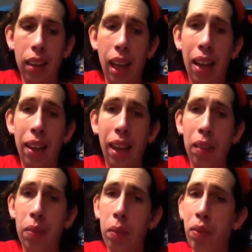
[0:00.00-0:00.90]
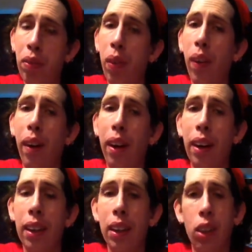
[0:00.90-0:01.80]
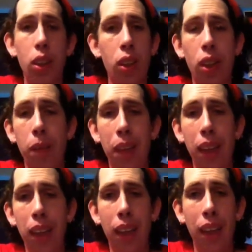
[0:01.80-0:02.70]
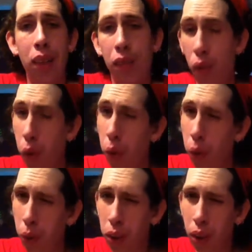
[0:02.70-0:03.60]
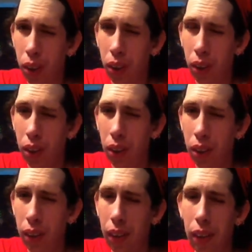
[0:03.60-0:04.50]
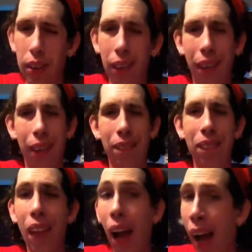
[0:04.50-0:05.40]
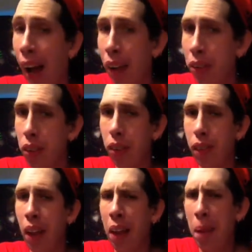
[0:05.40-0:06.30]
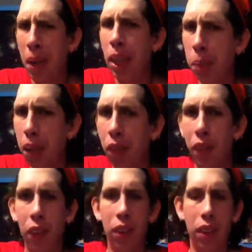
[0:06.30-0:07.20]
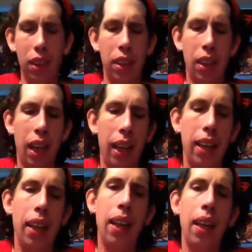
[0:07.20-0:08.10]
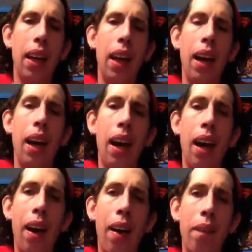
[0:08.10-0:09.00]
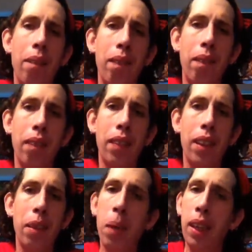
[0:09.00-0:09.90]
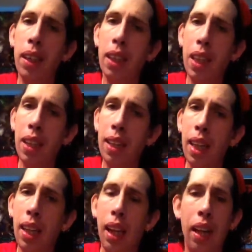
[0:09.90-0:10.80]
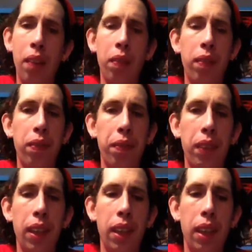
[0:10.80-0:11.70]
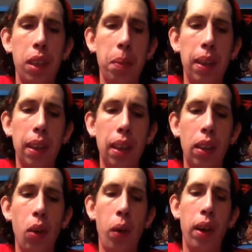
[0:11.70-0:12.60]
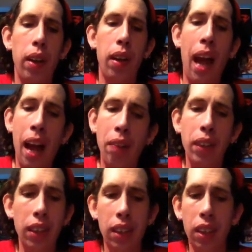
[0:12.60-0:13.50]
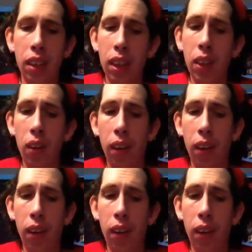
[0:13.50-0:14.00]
that life before is just going to be in photos. So I have, that makes me feel good inside. Um, my day to day life has been going half decently